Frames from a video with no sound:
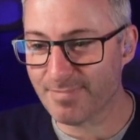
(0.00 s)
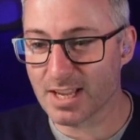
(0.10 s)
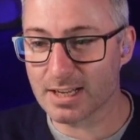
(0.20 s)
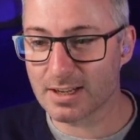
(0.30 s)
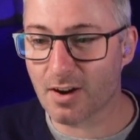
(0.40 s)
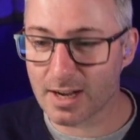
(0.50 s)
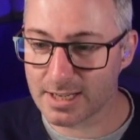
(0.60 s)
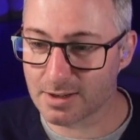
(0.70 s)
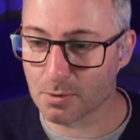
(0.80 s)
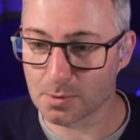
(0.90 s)

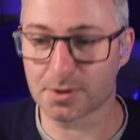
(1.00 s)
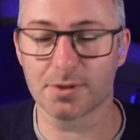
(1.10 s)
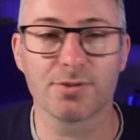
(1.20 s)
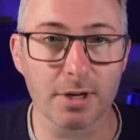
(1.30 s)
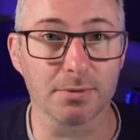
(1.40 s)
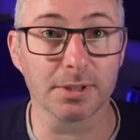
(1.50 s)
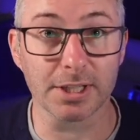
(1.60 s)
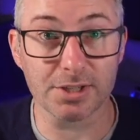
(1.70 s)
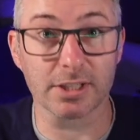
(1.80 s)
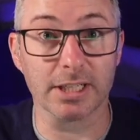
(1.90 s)
I also struggled
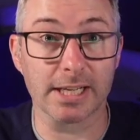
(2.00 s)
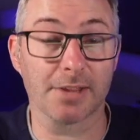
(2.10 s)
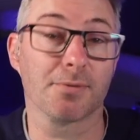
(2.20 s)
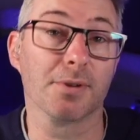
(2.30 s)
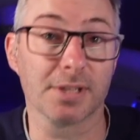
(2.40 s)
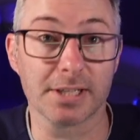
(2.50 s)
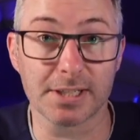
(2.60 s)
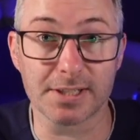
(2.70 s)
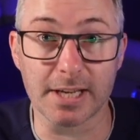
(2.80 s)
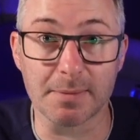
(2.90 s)
initially to get through these
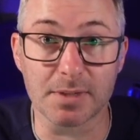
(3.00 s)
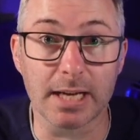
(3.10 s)
exams.